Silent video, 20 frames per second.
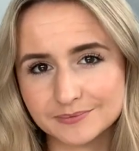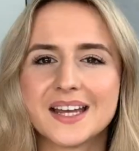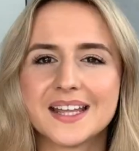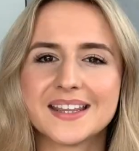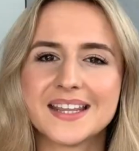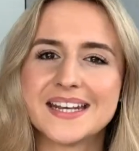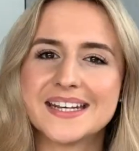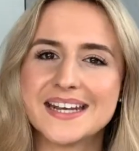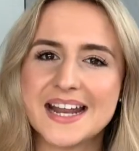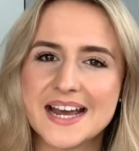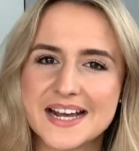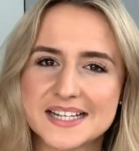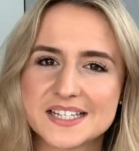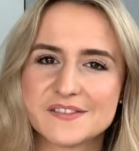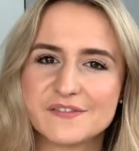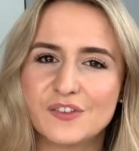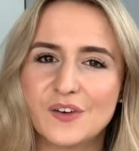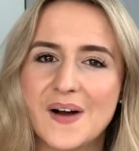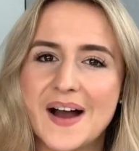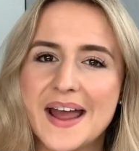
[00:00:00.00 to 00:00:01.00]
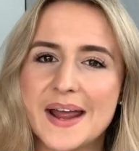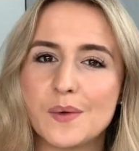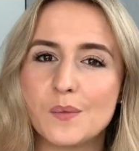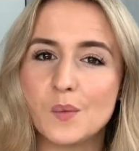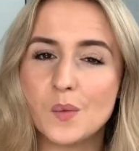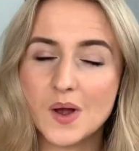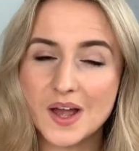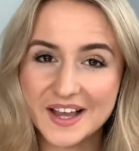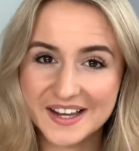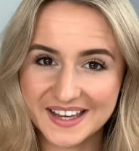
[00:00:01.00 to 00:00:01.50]
And then next, for a
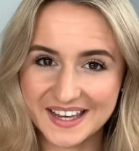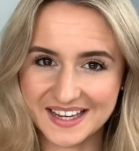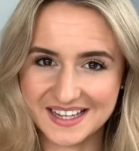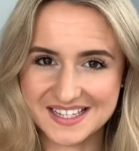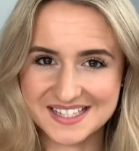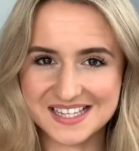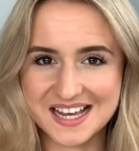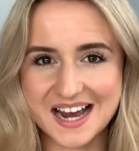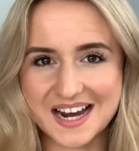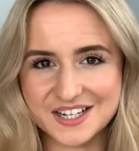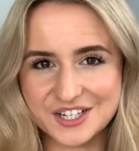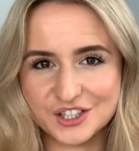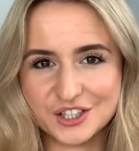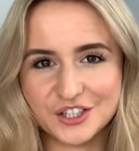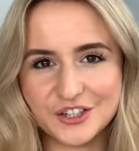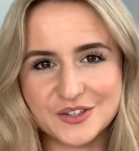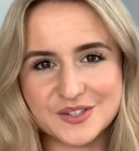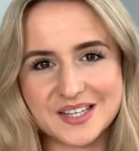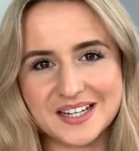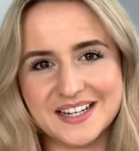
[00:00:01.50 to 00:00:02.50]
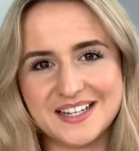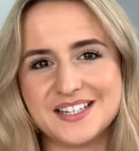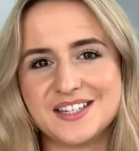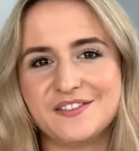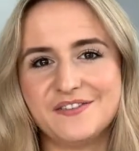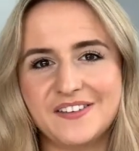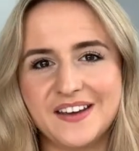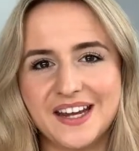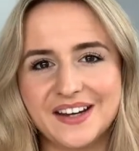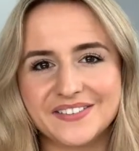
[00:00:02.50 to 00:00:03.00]
working side occlusal
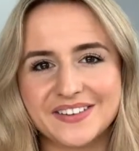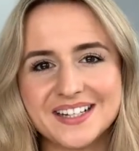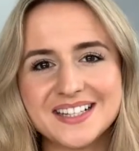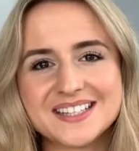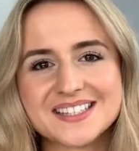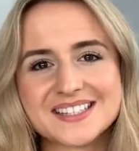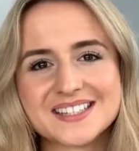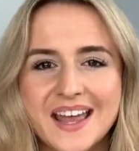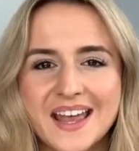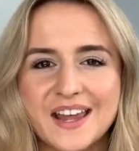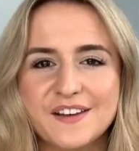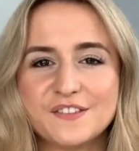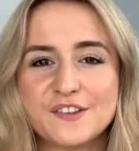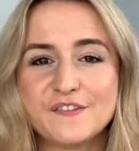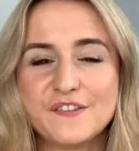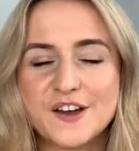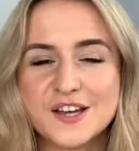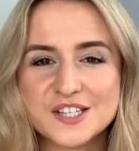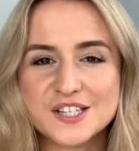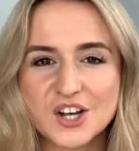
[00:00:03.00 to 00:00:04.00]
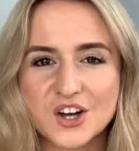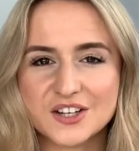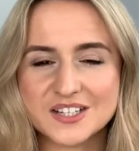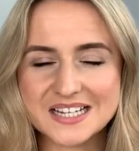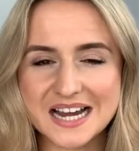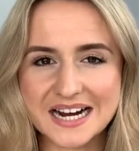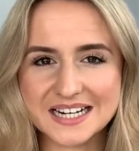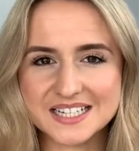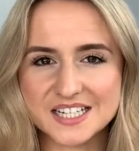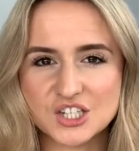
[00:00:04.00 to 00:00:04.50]
interference, if the first
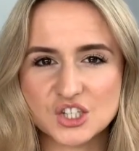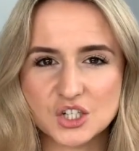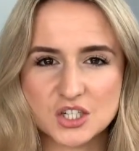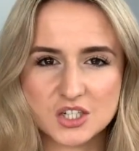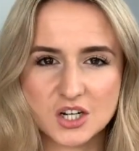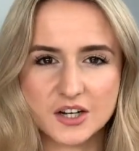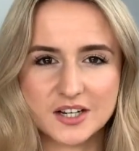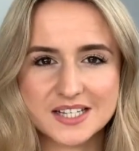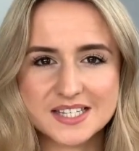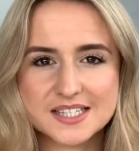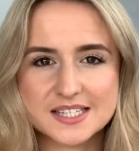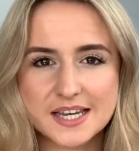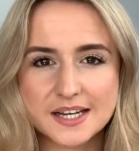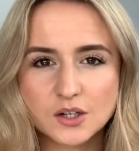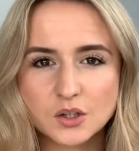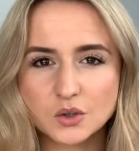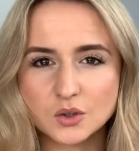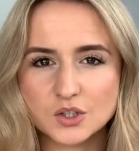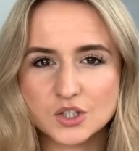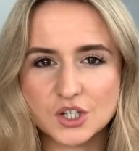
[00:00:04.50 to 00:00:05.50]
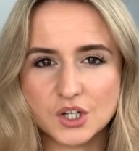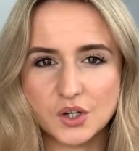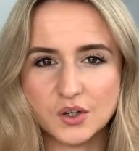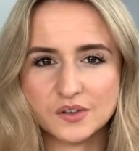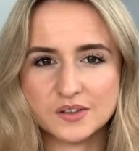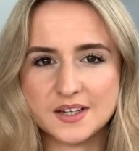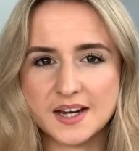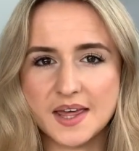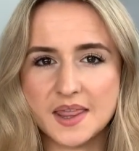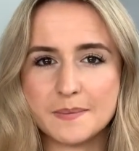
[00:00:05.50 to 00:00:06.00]
contact is just on a single
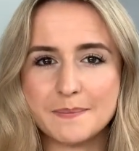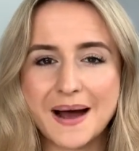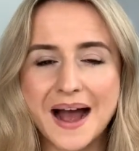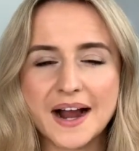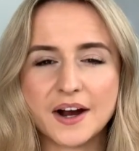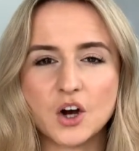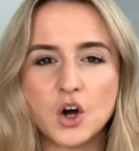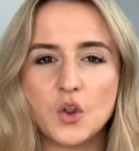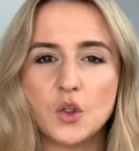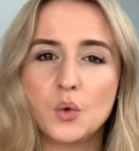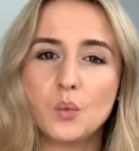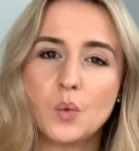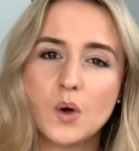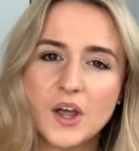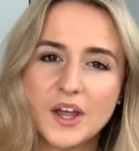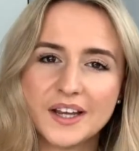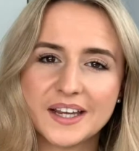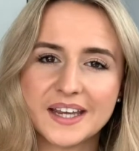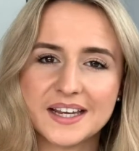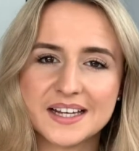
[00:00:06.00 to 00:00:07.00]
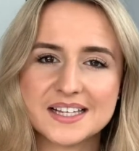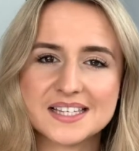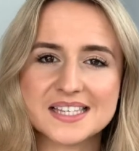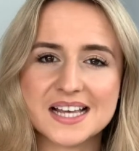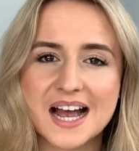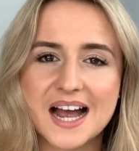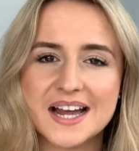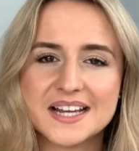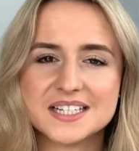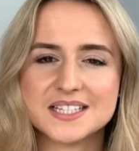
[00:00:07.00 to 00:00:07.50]
tooth near the back on the working
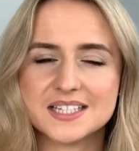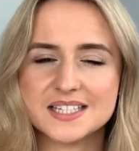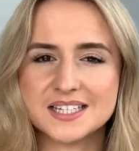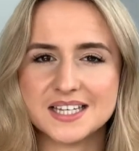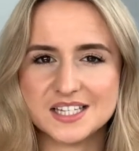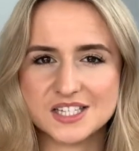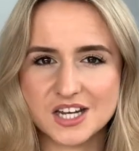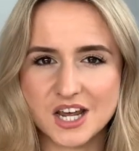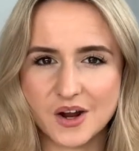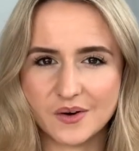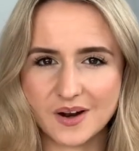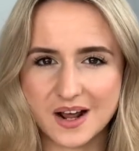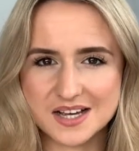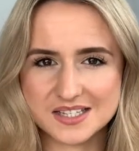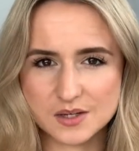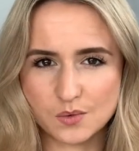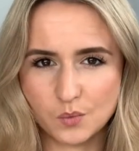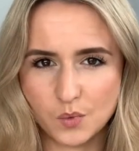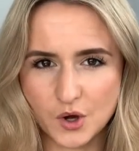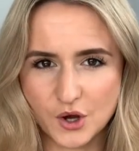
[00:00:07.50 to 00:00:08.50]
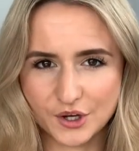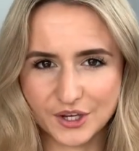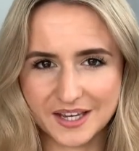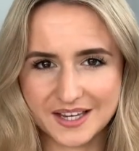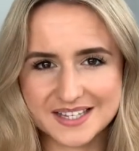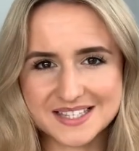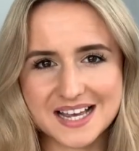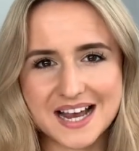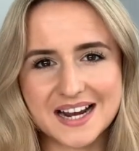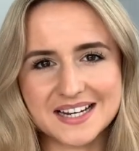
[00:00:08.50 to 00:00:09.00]
side, this is known as a working
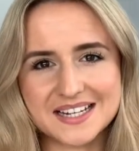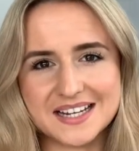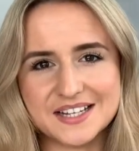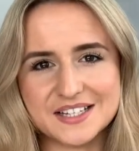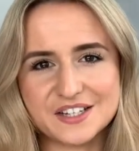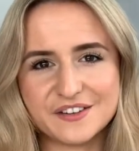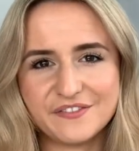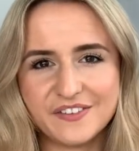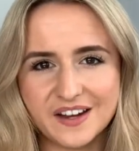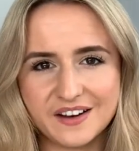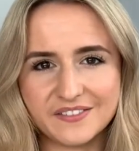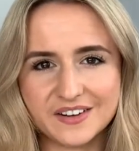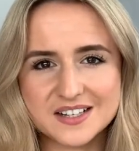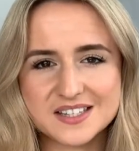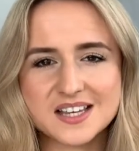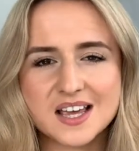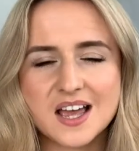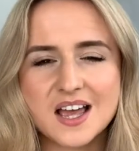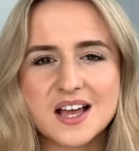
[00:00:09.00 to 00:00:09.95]
side interference.